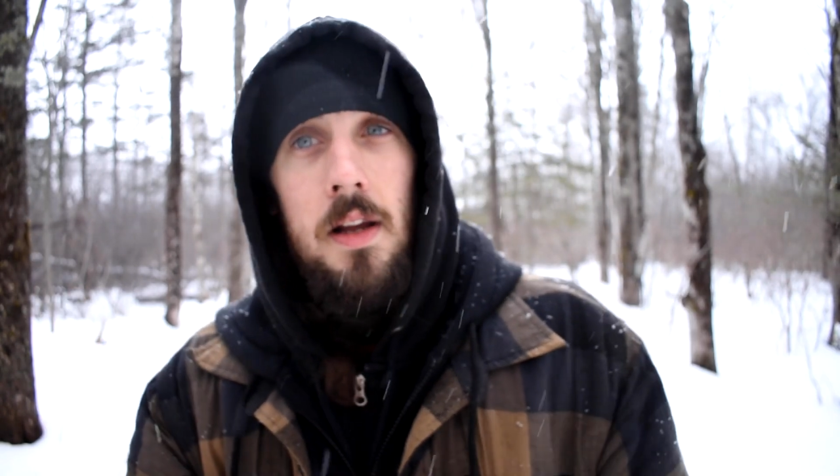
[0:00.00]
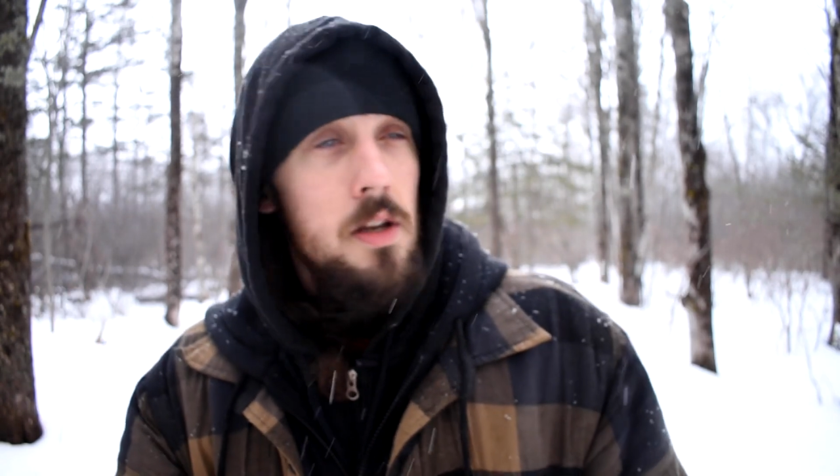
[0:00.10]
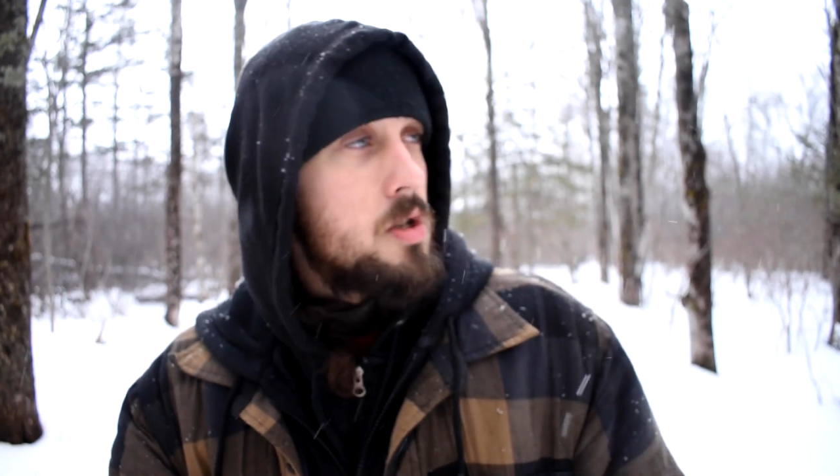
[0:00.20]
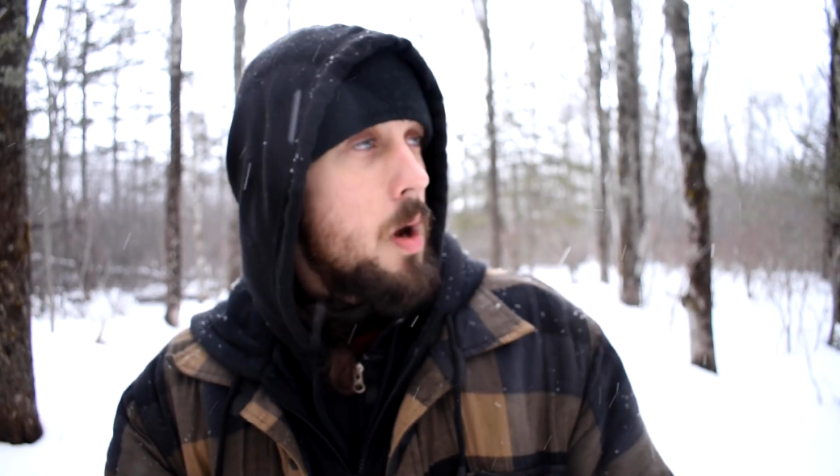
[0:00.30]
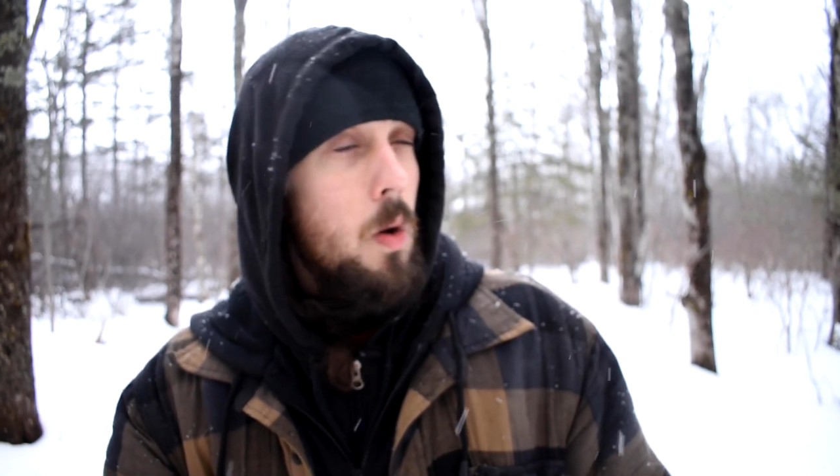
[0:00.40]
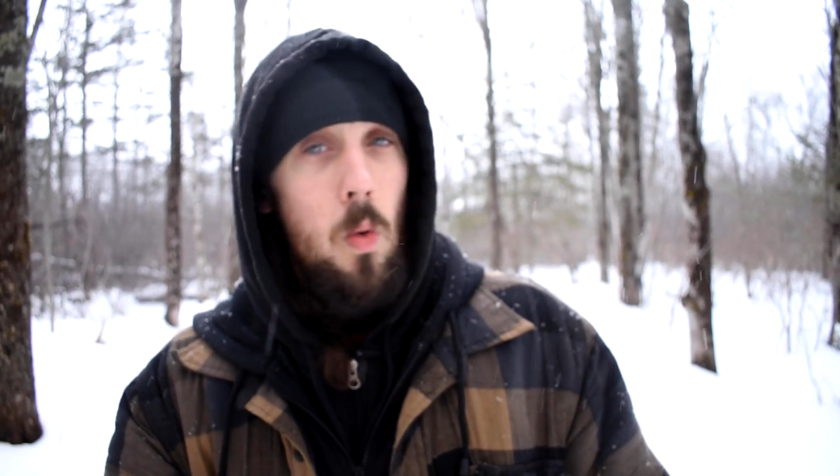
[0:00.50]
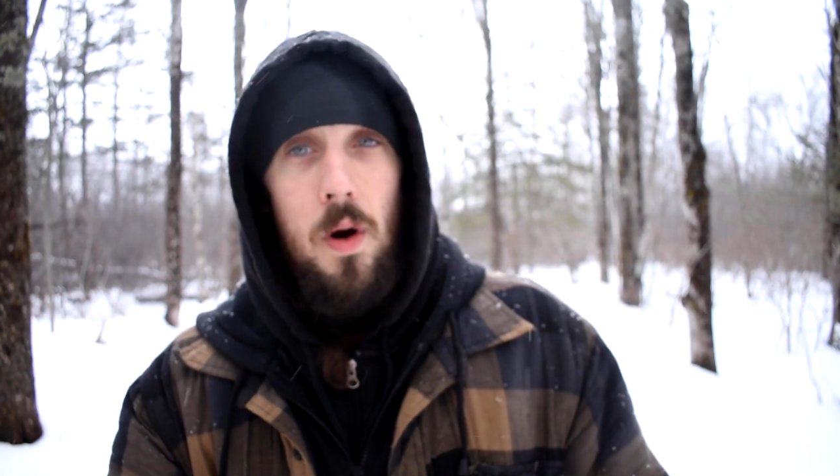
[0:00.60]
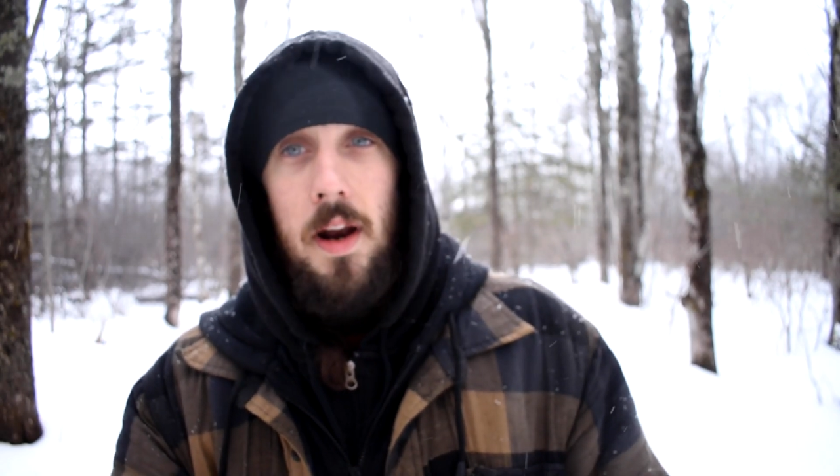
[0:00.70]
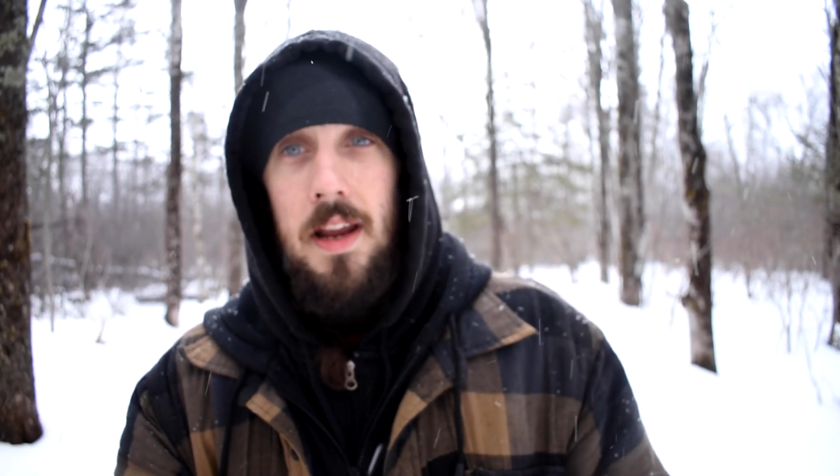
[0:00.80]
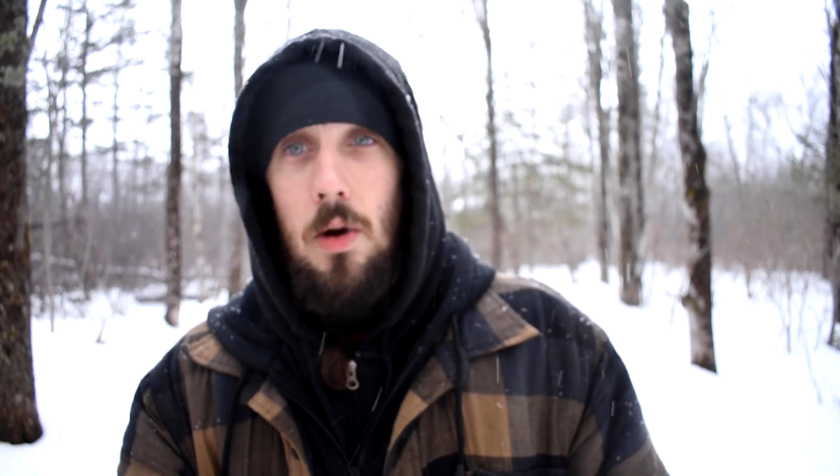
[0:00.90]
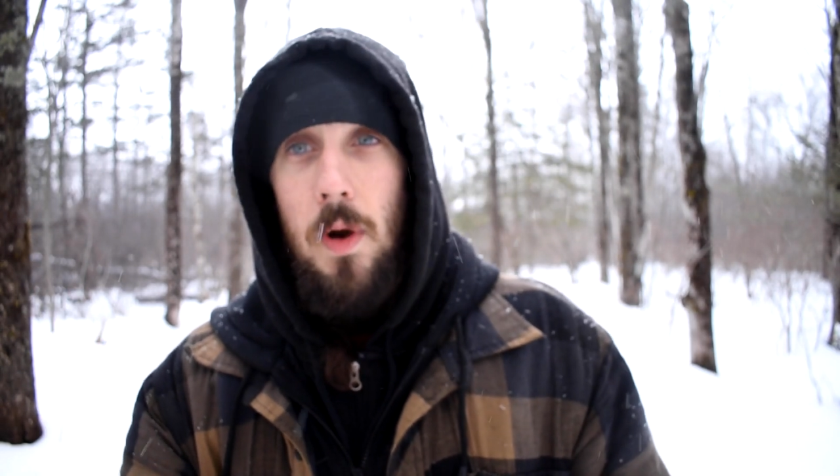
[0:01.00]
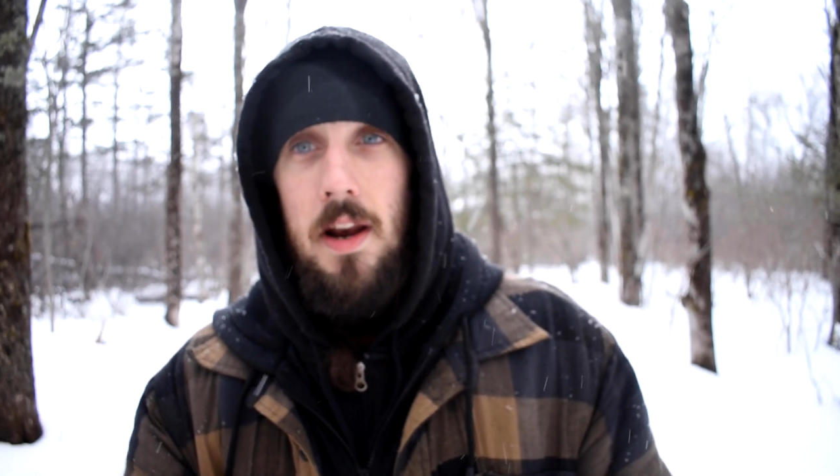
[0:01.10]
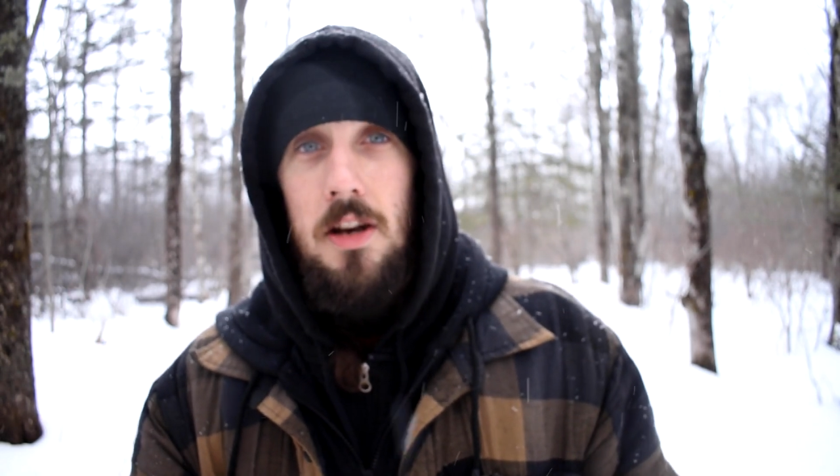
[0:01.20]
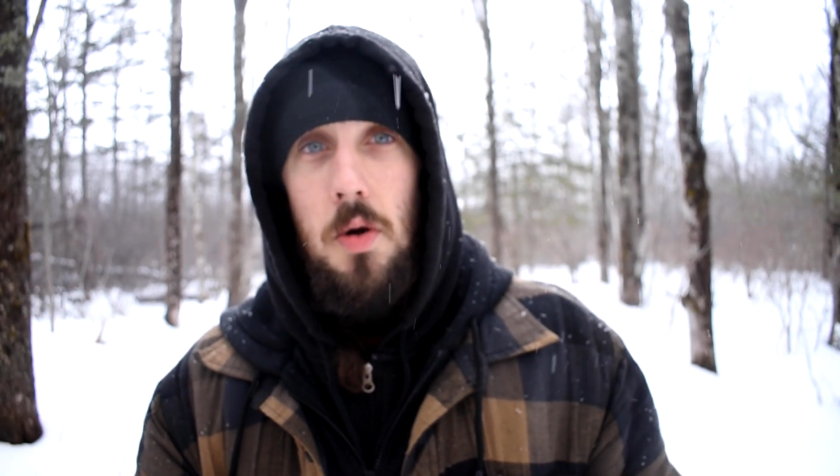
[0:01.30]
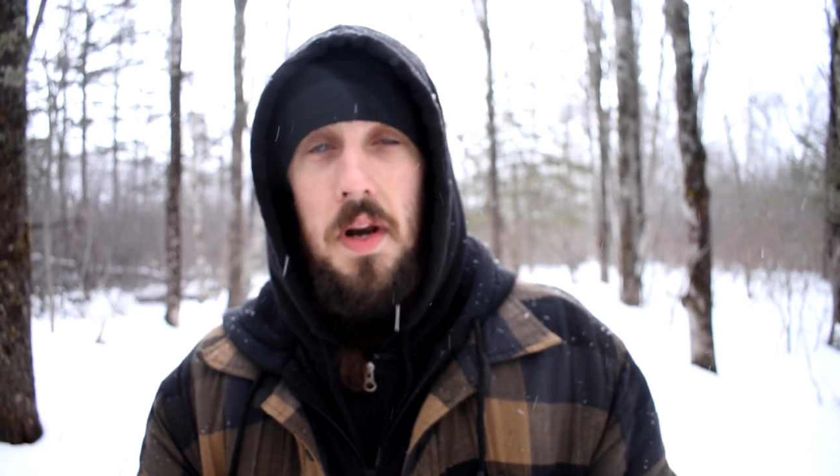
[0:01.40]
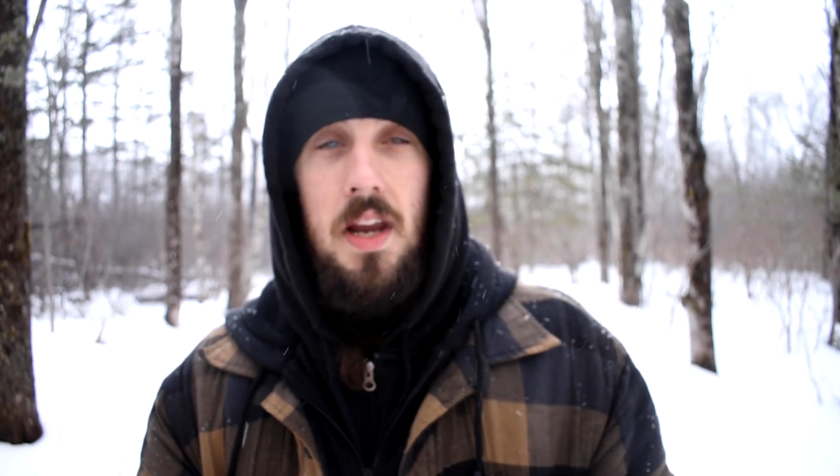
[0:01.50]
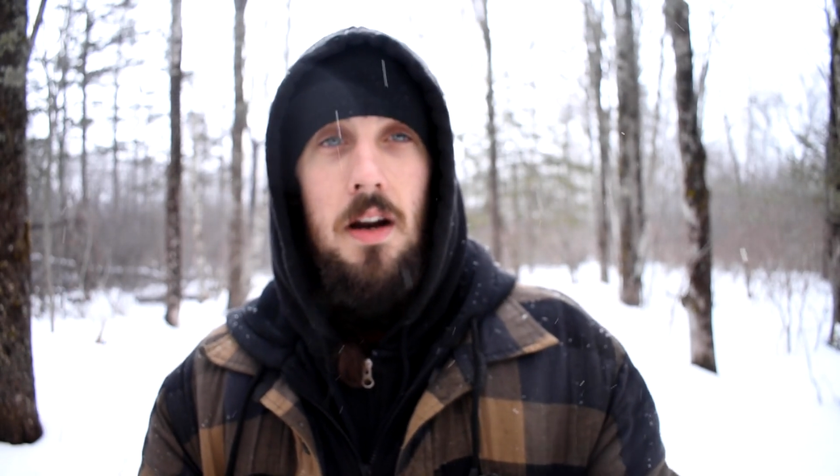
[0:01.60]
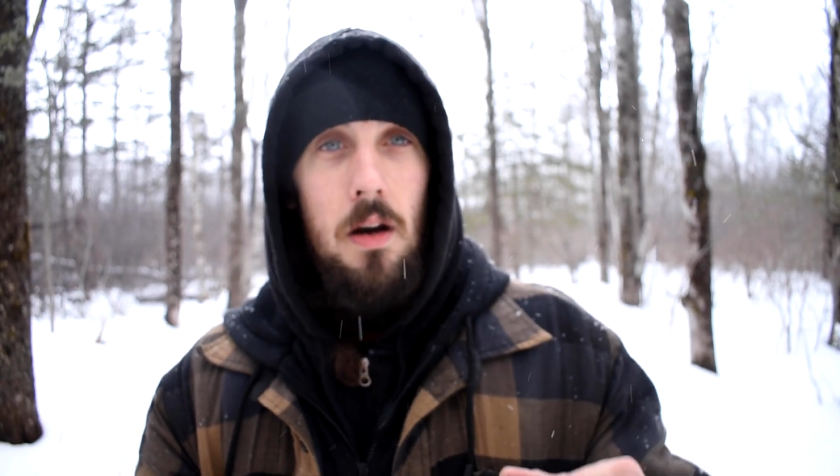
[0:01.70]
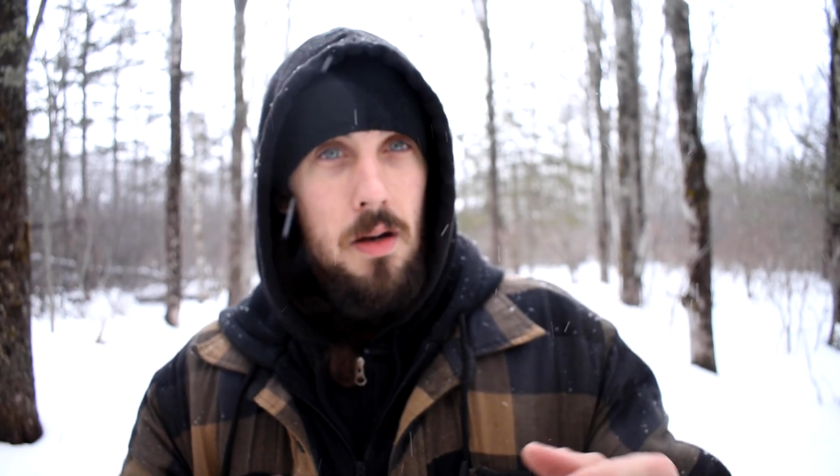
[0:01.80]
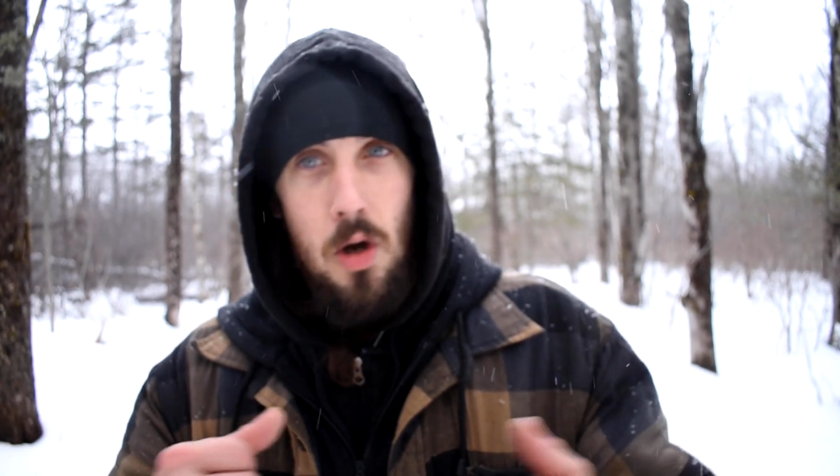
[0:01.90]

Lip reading: So we're going to get right into it here,